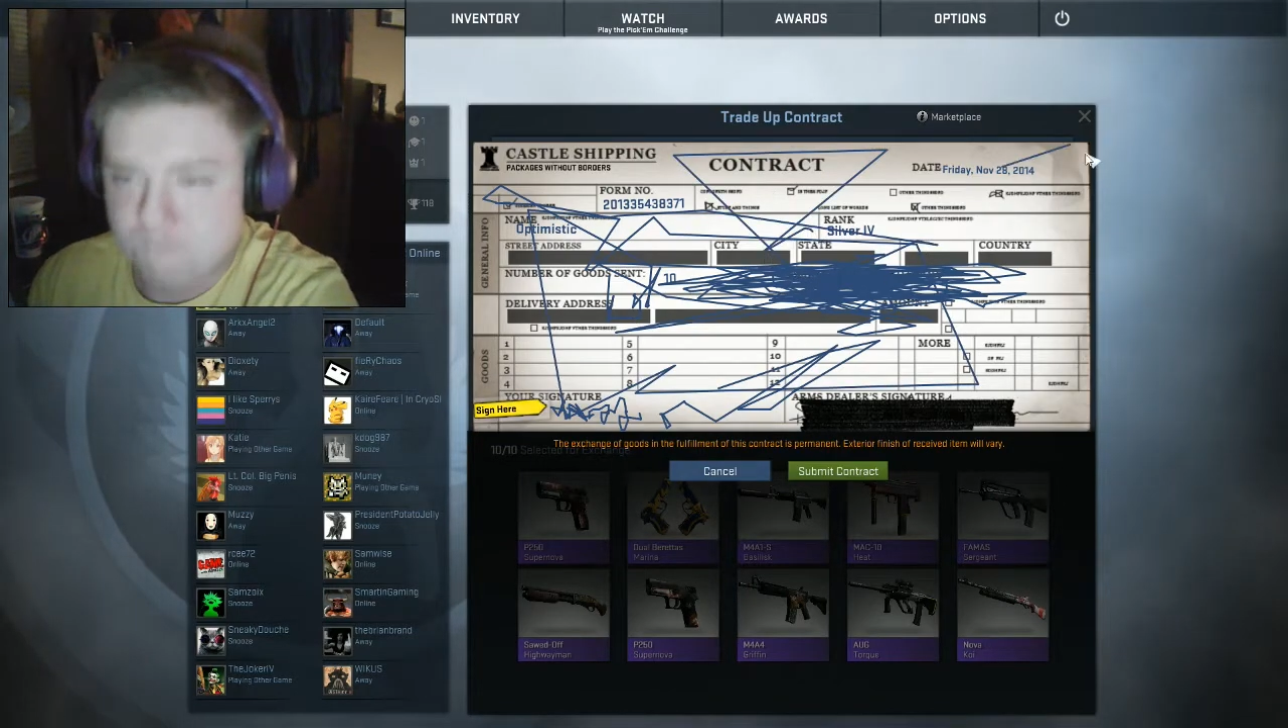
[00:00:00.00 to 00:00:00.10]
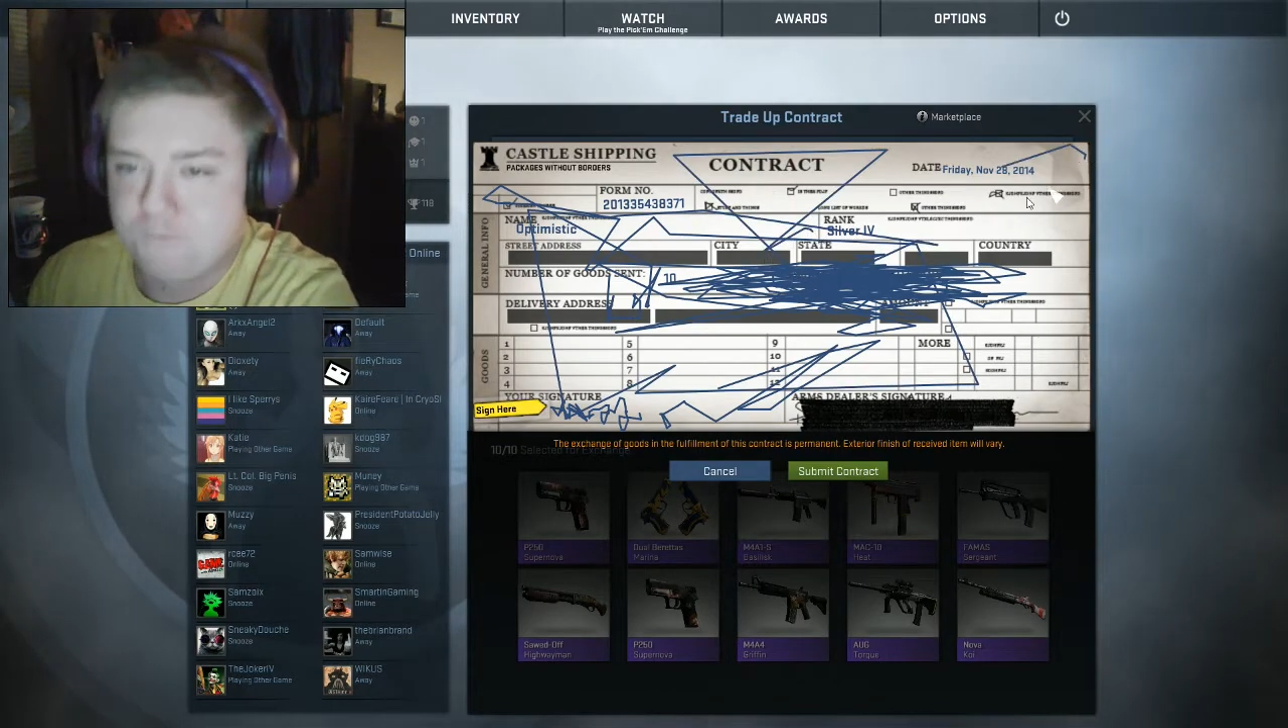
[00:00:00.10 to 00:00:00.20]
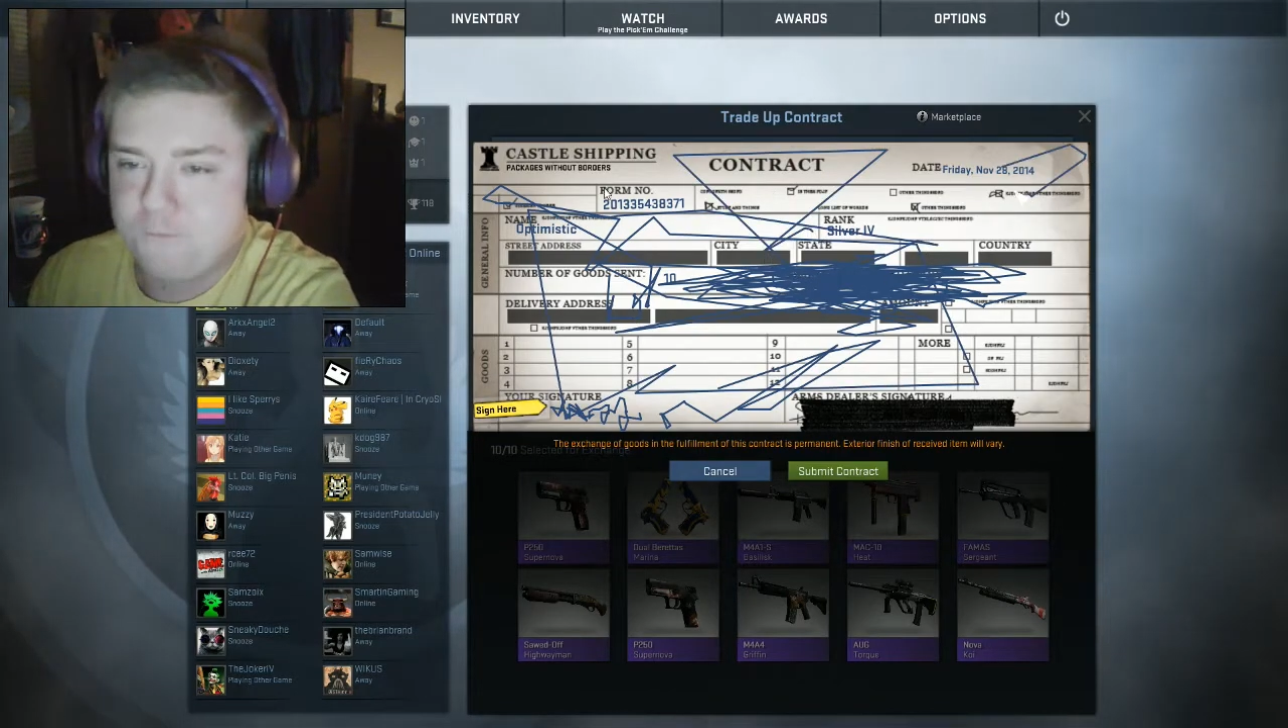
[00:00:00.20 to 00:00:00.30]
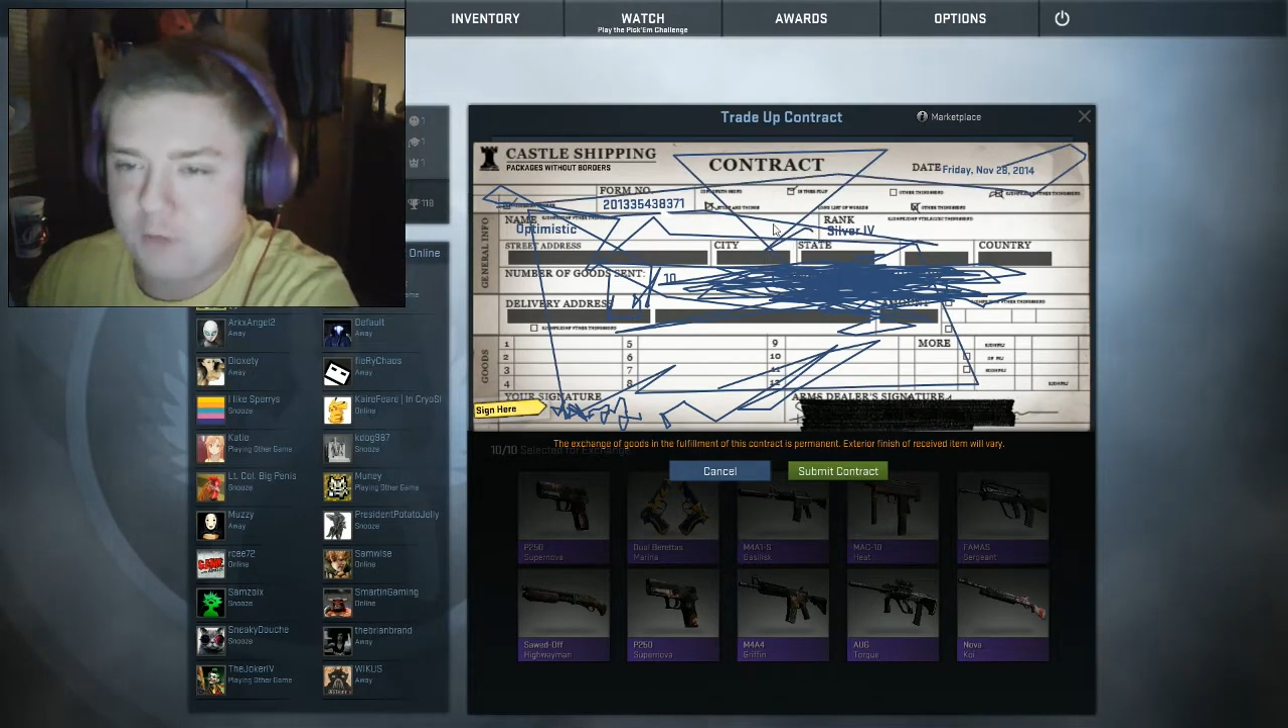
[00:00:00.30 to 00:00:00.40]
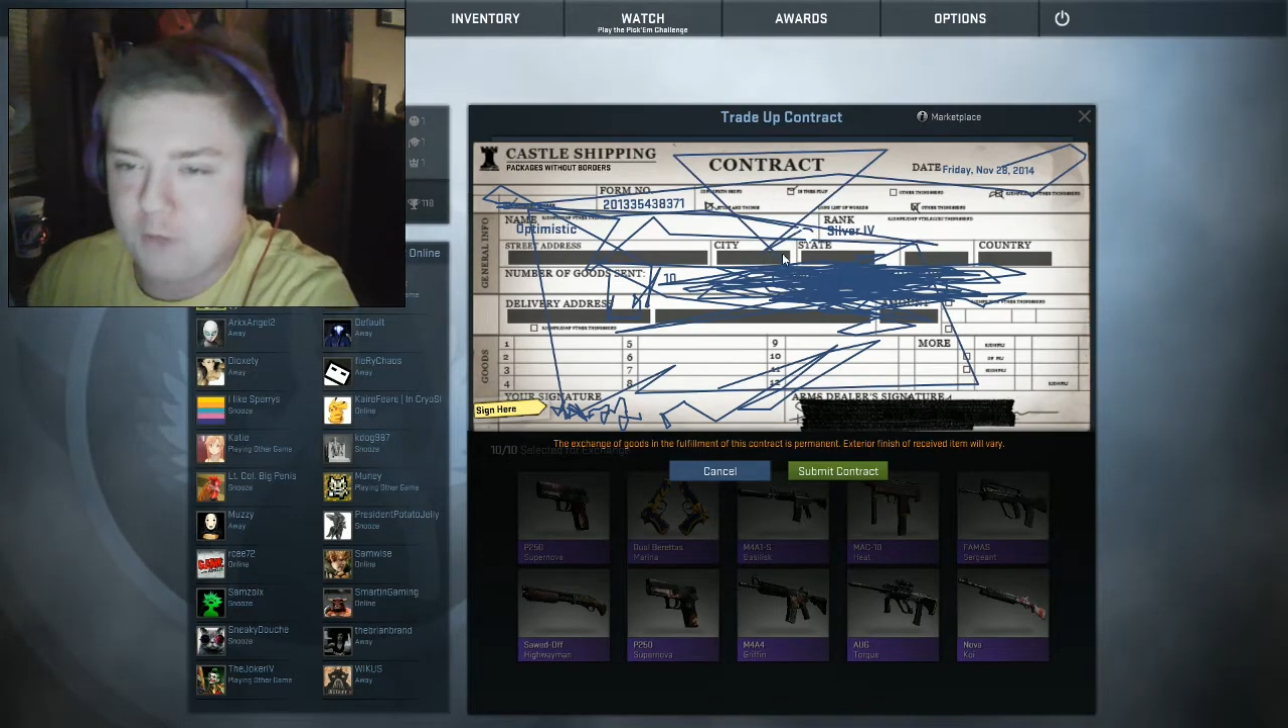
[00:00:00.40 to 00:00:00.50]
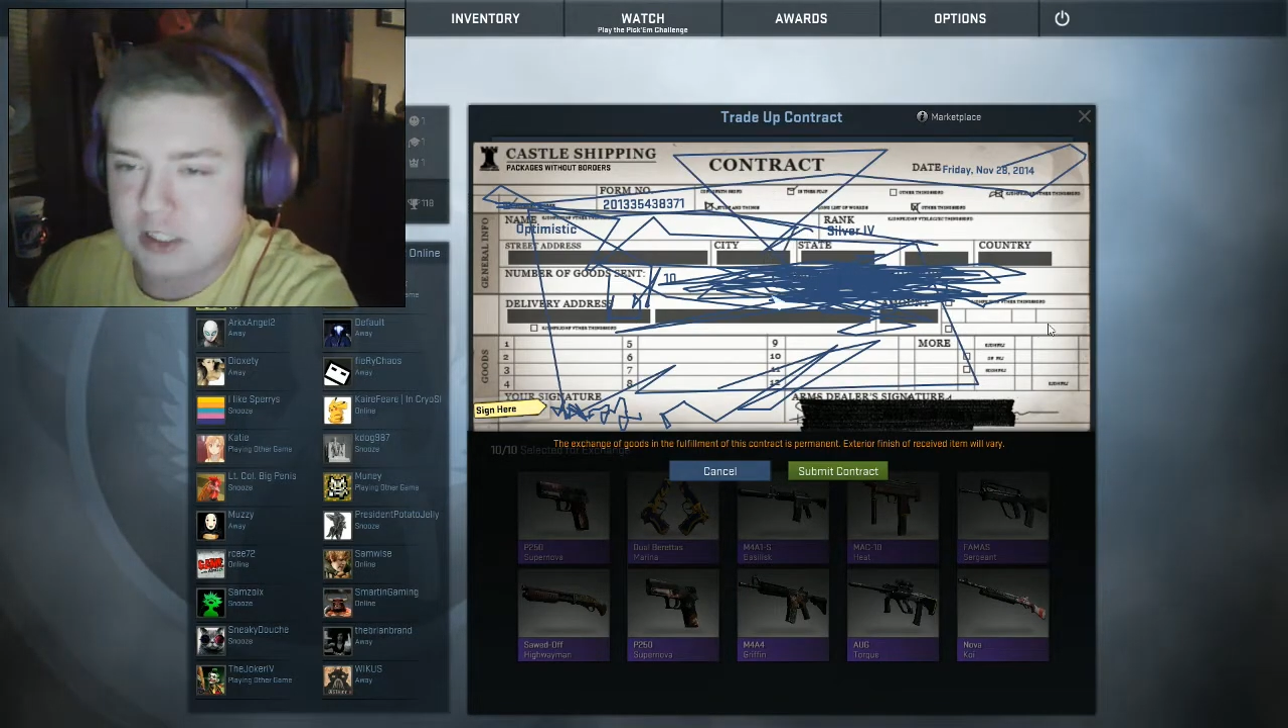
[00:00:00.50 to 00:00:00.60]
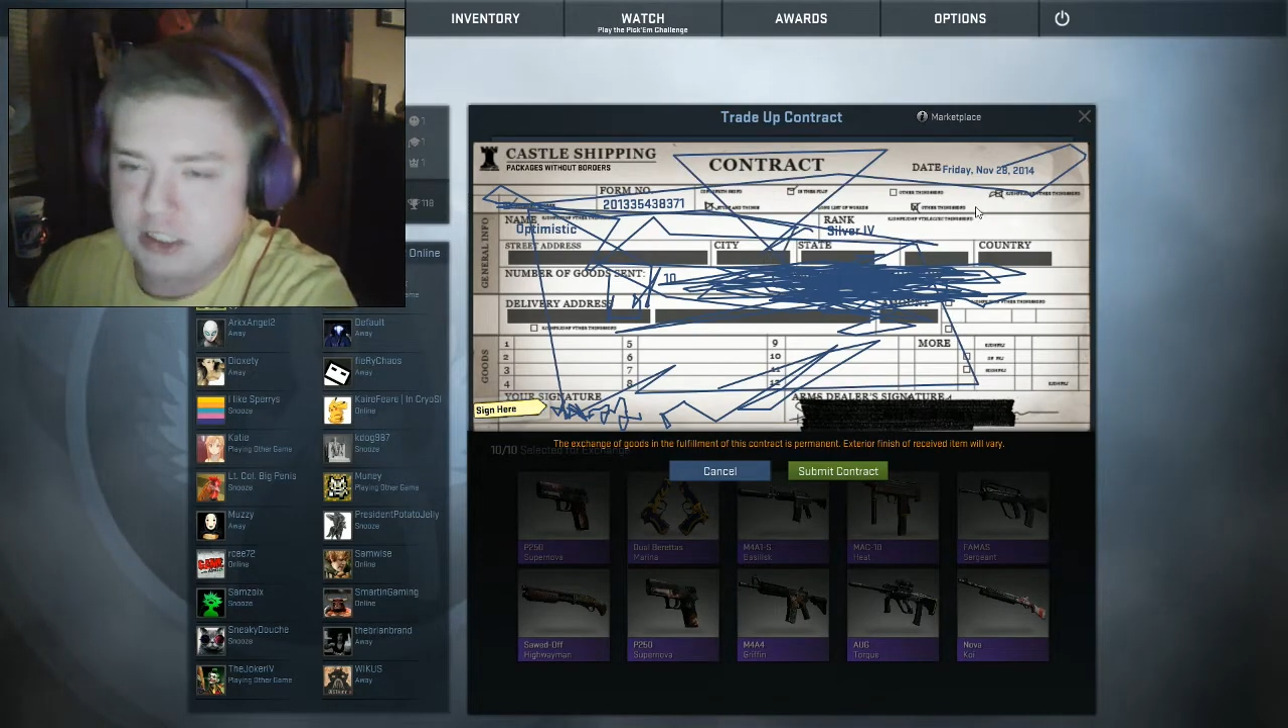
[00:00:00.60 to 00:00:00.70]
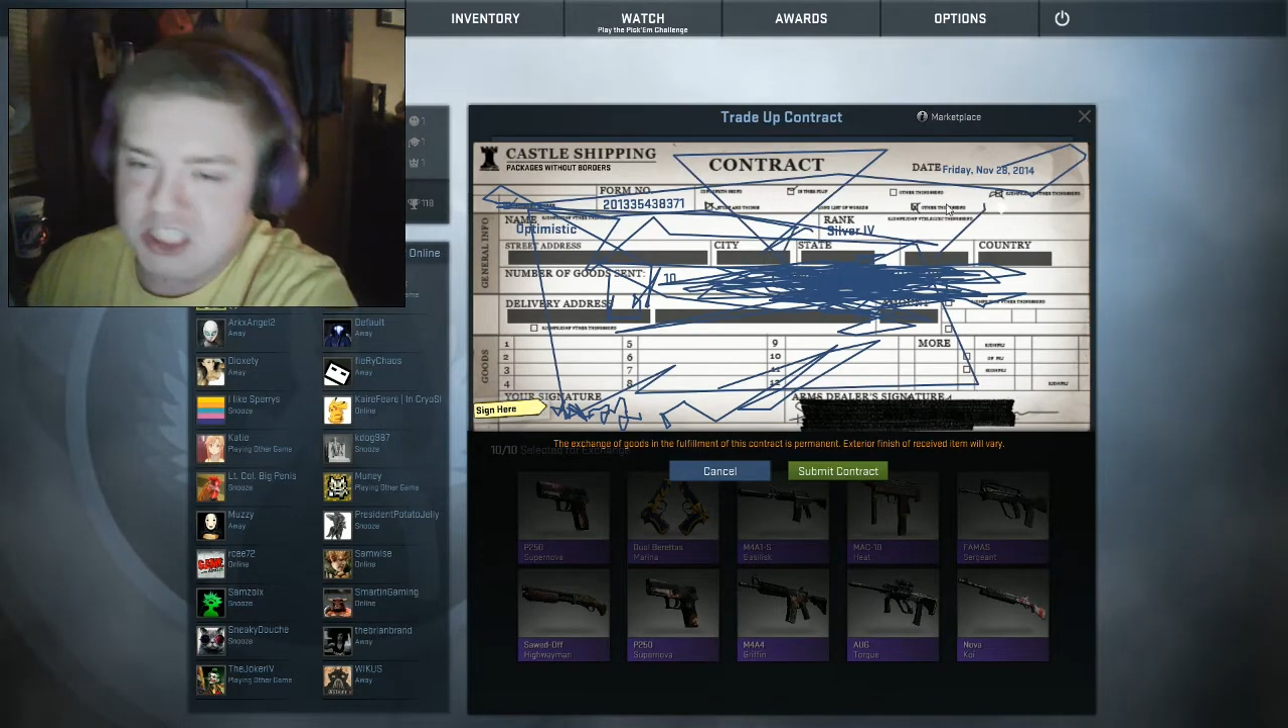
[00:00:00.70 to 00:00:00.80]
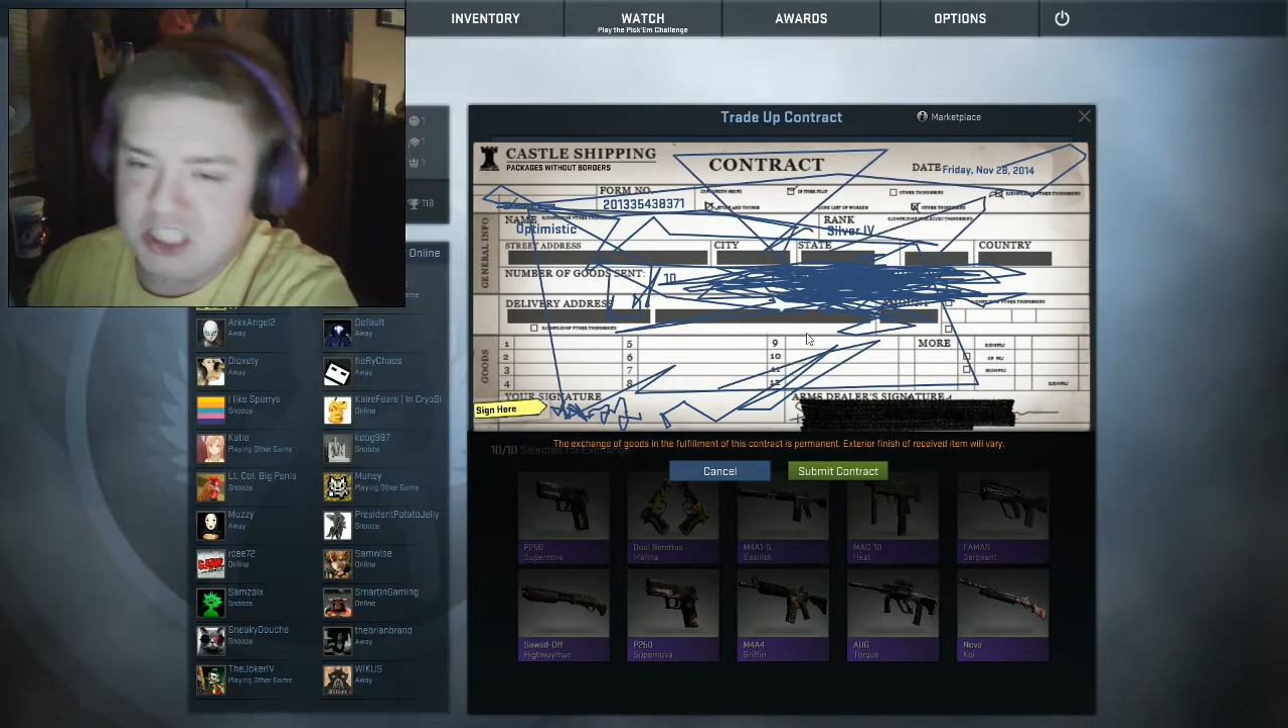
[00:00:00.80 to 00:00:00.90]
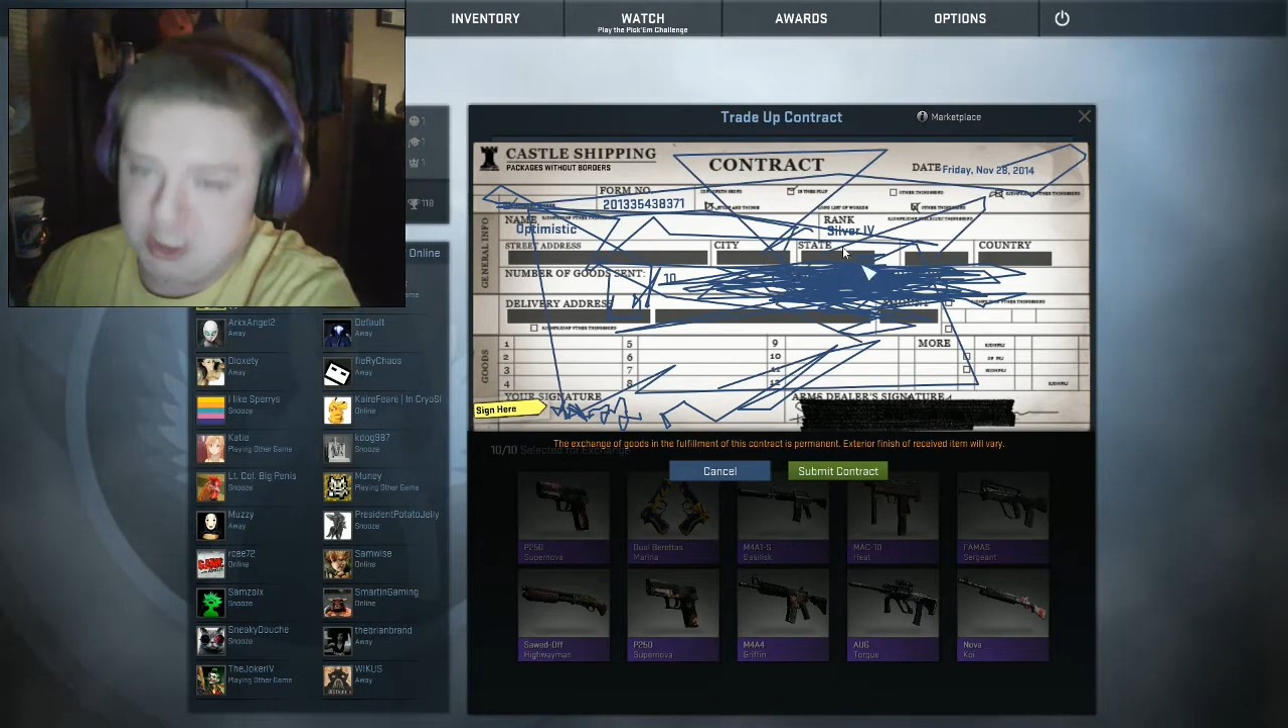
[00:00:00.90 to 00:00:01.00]
fucking
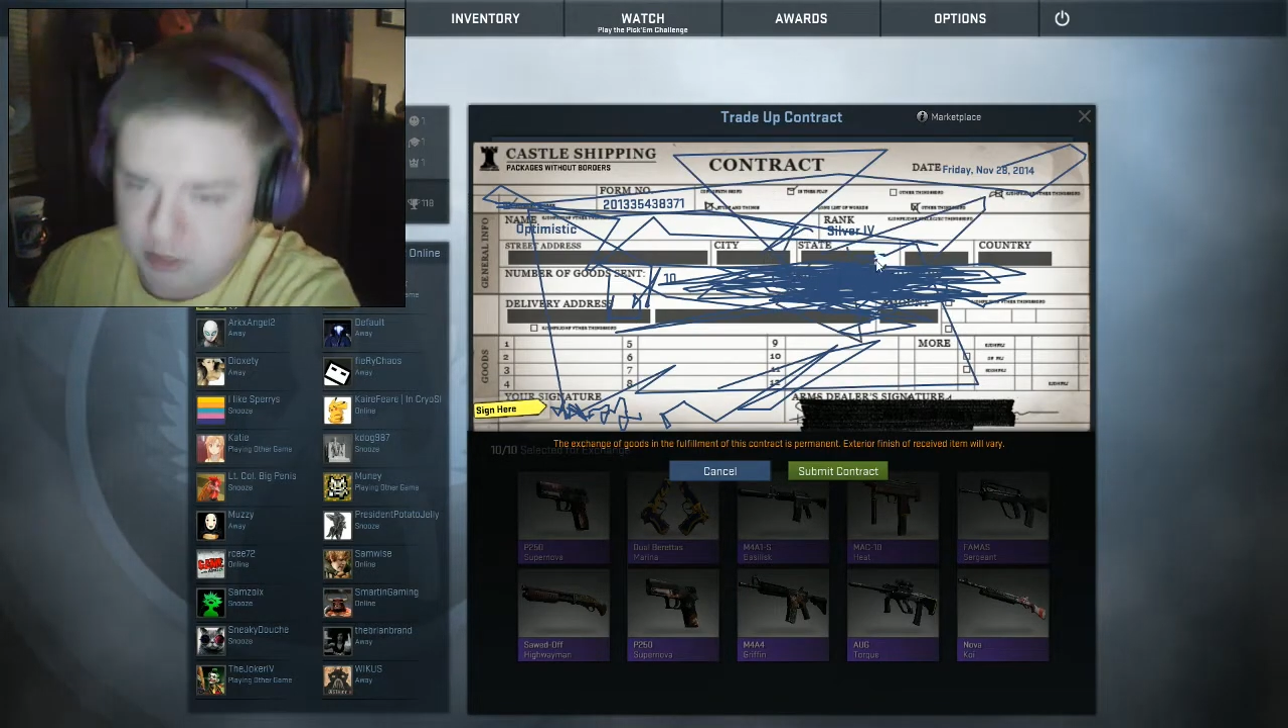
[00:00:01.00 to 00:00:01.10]
screen.